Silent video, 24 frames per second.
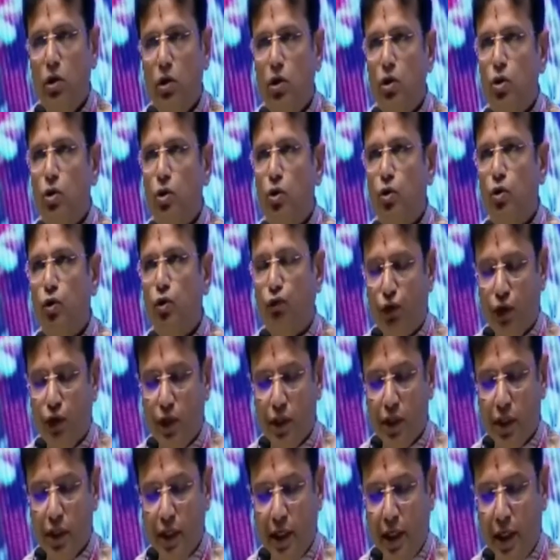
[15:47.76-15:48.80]
To
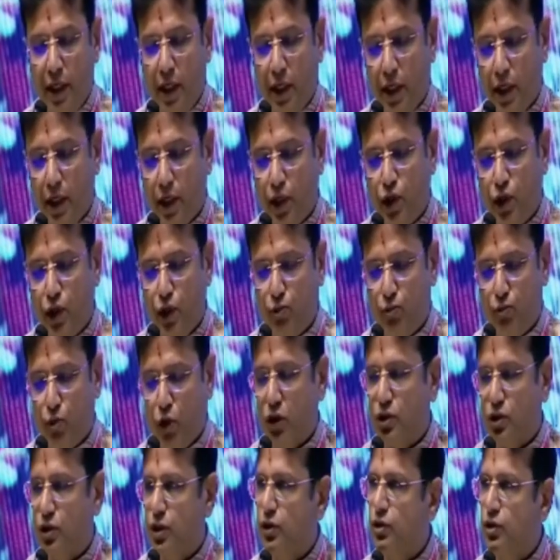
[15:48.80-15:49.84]
further enrich this
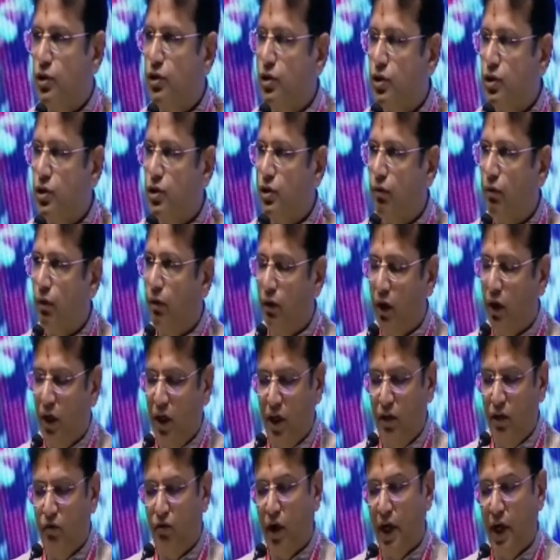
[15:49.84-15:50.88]
process, we will
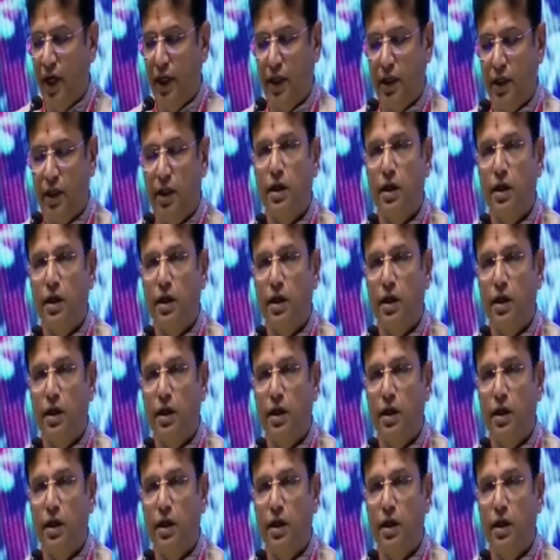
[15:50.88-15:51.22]
invite